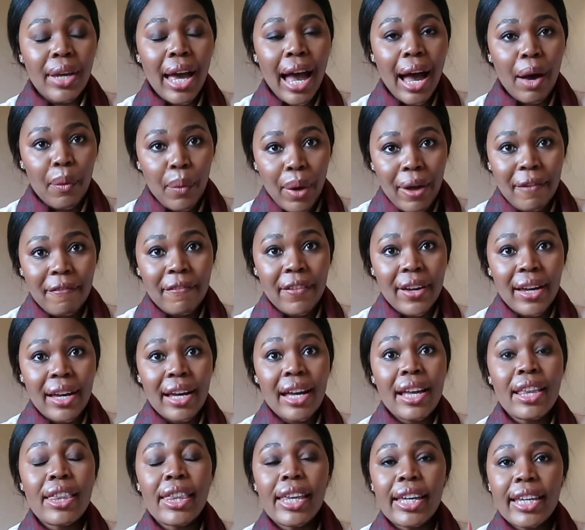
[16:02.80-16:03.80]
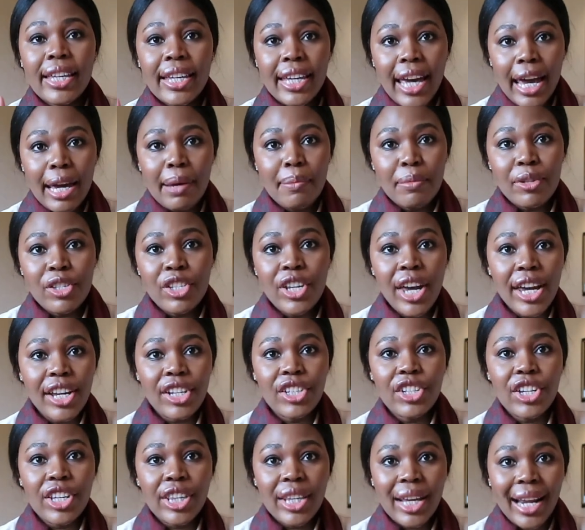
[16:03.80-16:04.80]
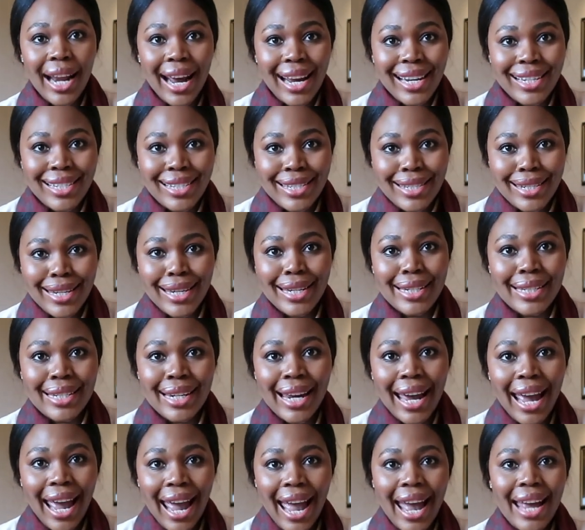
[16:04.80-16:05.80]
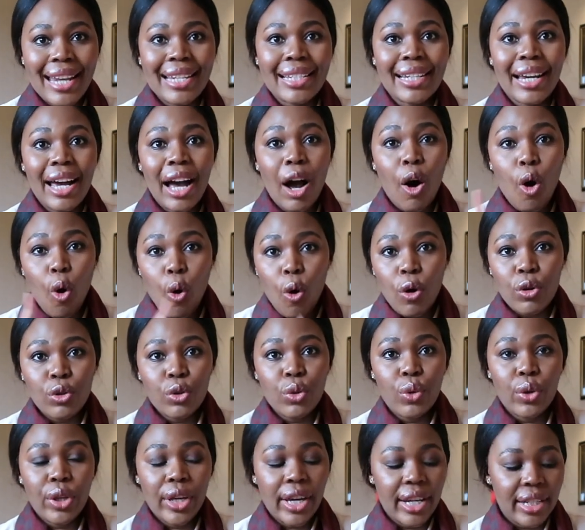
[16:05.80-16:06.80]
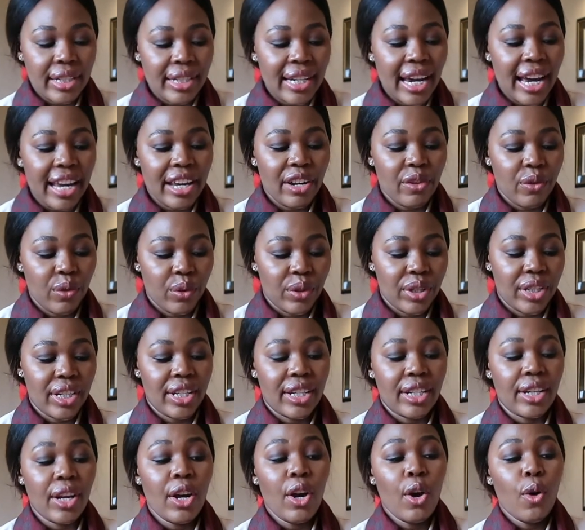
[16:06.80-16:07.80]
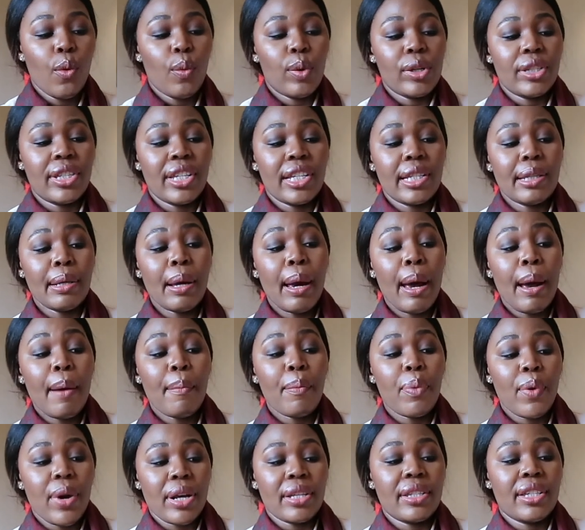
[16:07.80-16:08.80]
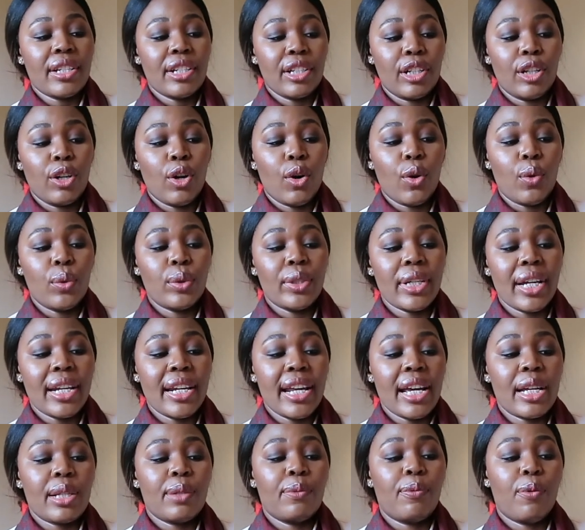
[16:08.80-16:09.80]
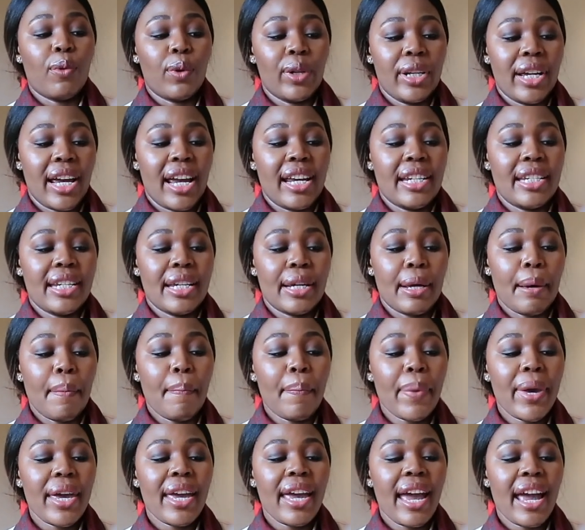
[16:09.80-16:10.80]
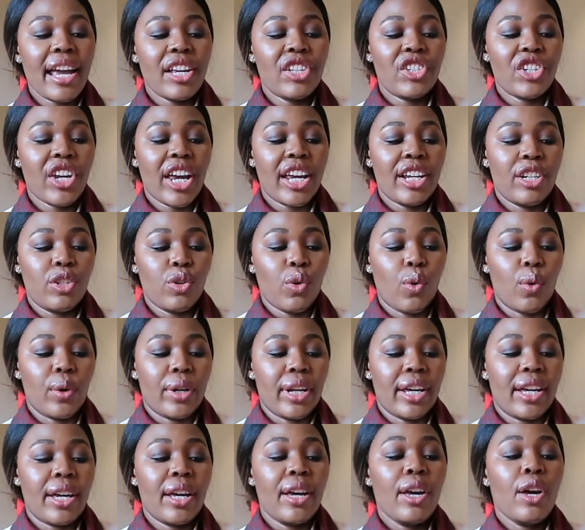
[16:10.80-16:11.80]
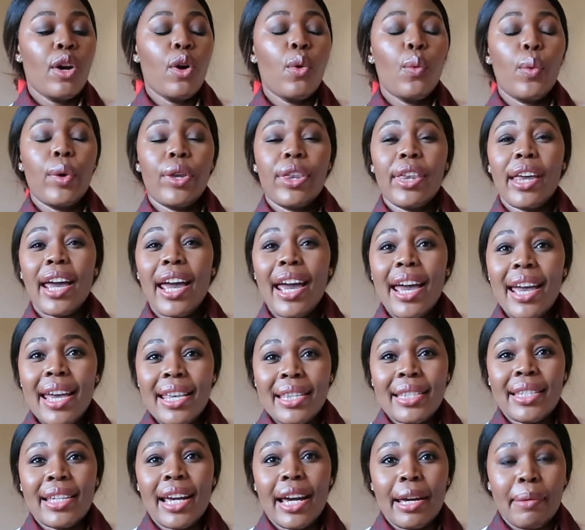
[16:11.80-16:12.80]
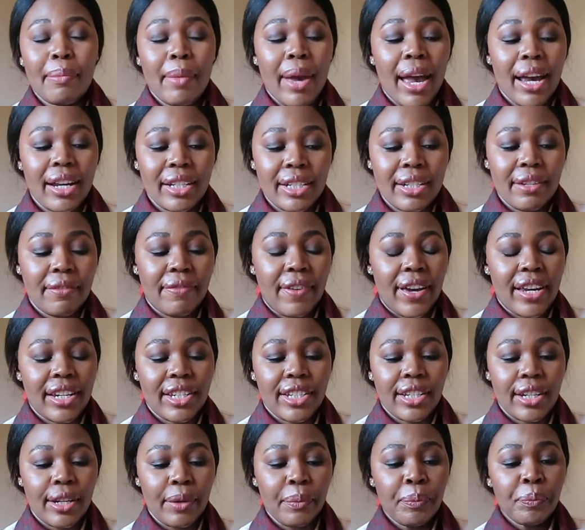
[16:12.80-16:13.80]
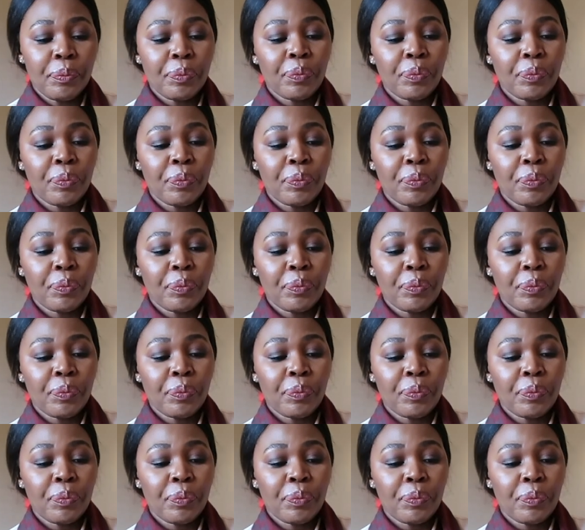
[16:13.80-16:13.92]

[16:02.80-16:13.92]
However, the game changer that I did add onto the entire routine was this Press and Glow Daily Exfoliating PHA Tonic with Enzyme Activator.